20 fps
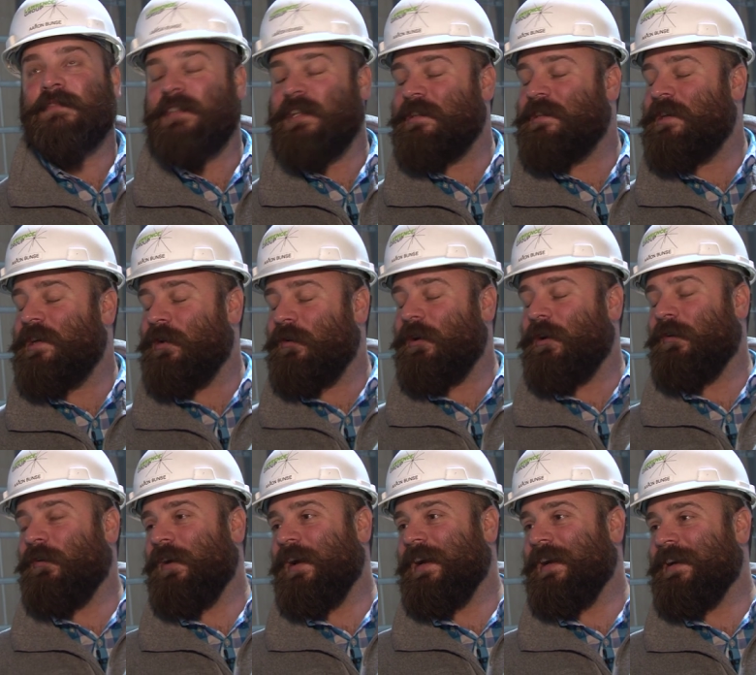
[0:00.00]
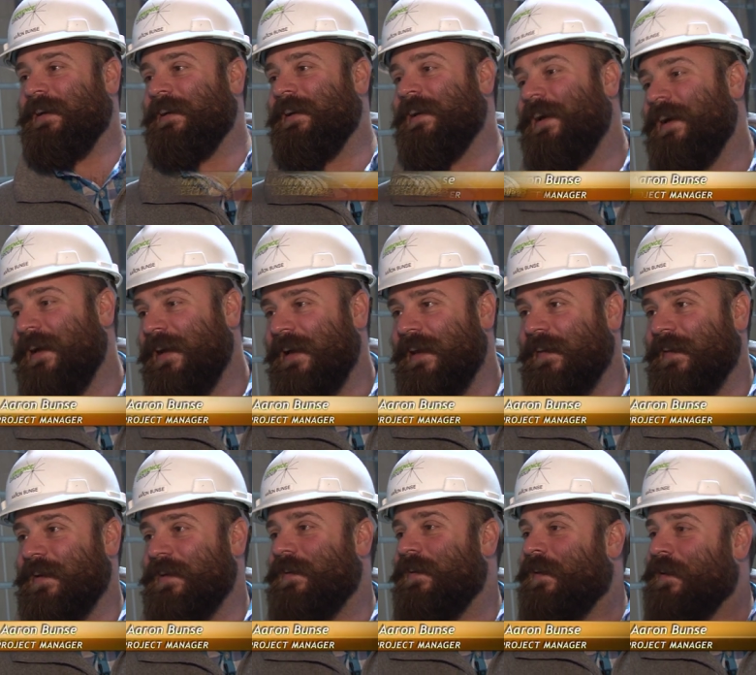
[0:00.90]
deteriorated
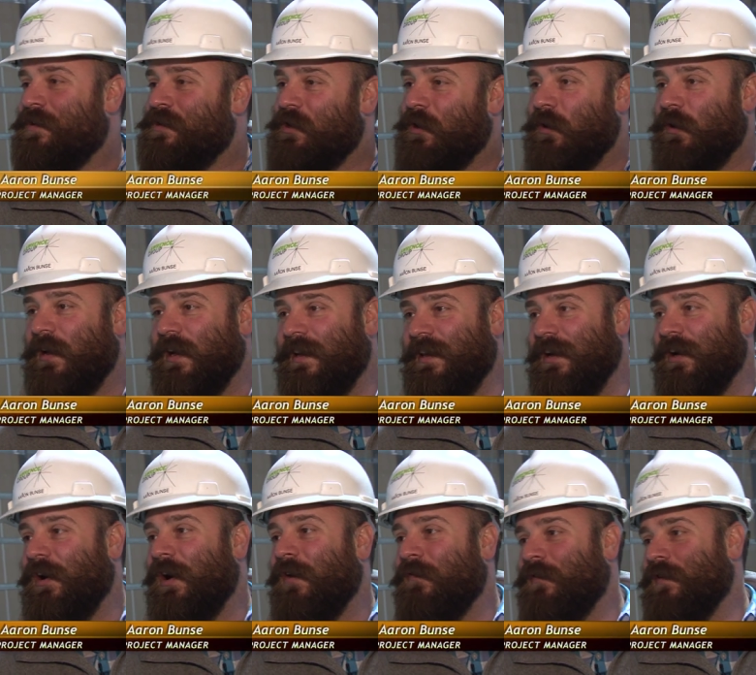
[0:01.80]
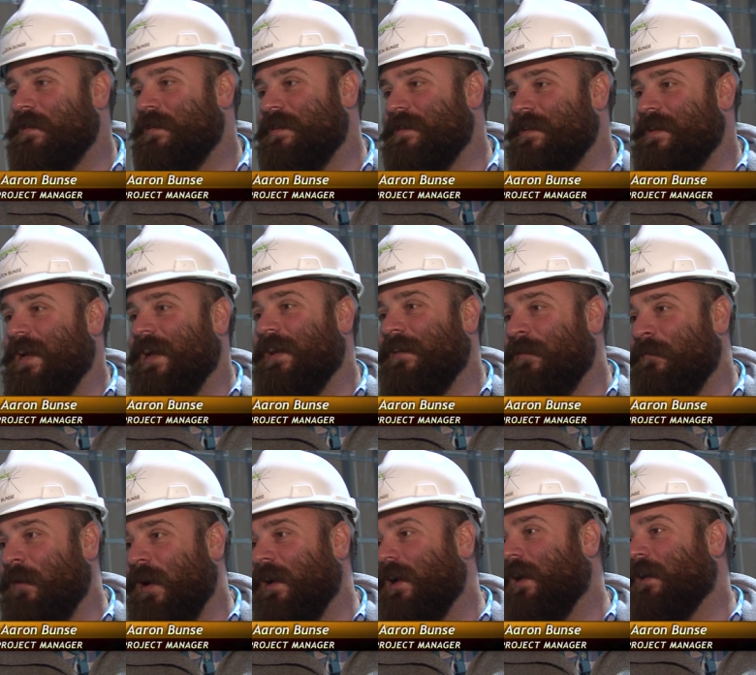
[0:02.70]
the, the joke at the office is
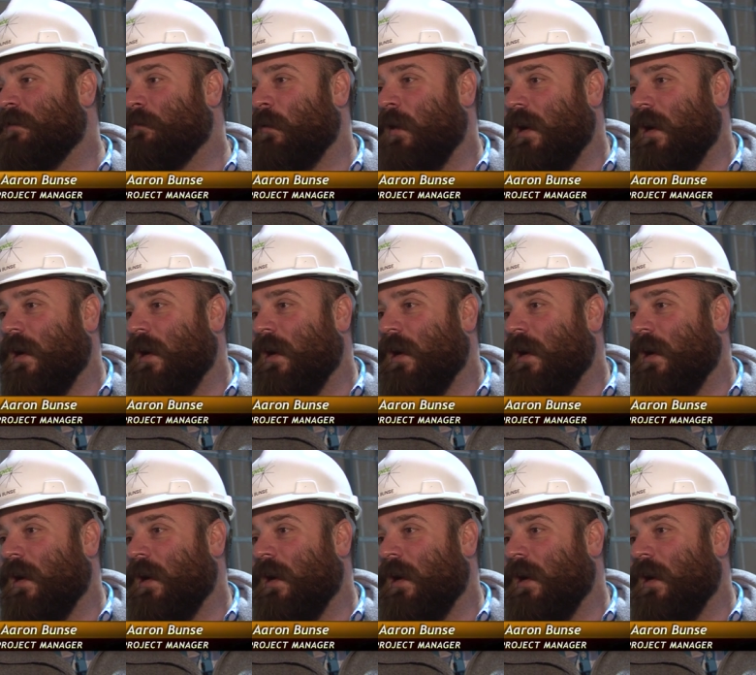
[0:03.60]
that my next